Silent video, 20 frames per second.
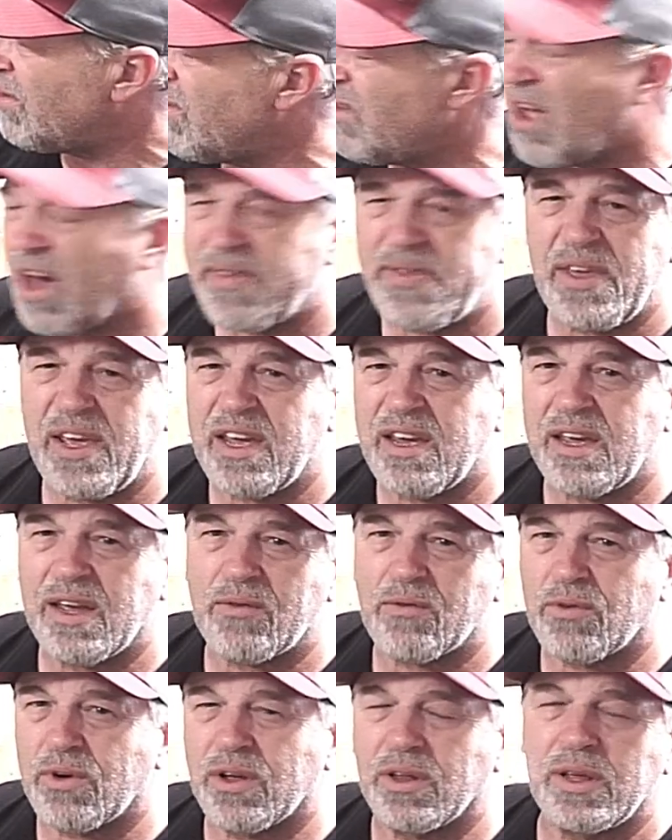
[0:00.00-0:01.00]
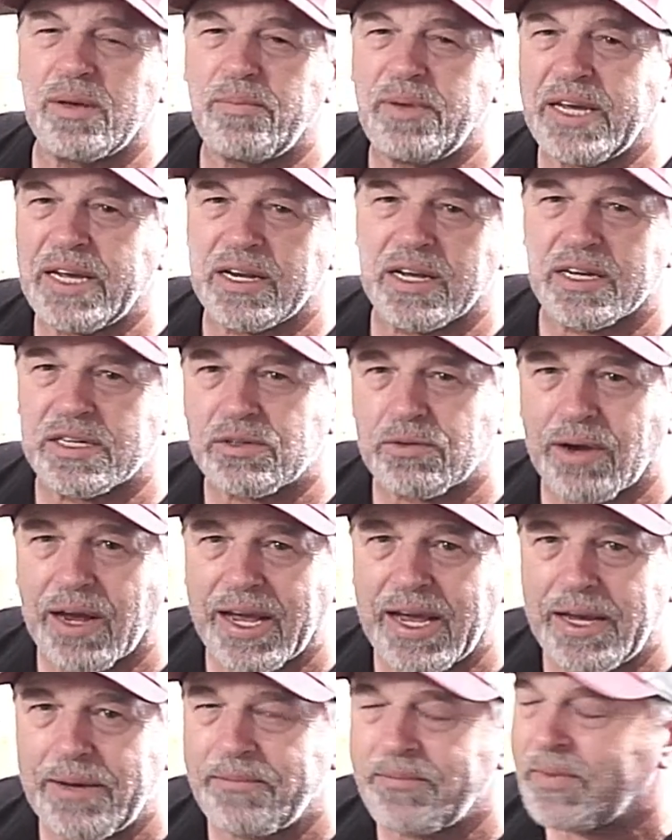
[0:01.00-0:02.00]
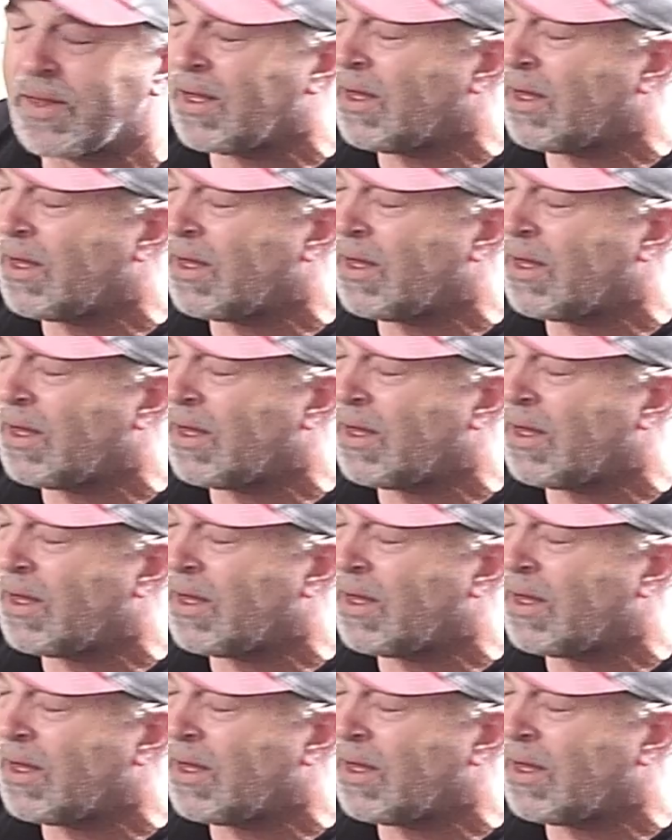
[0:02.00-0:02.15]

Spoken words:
nothing can really beat us, right?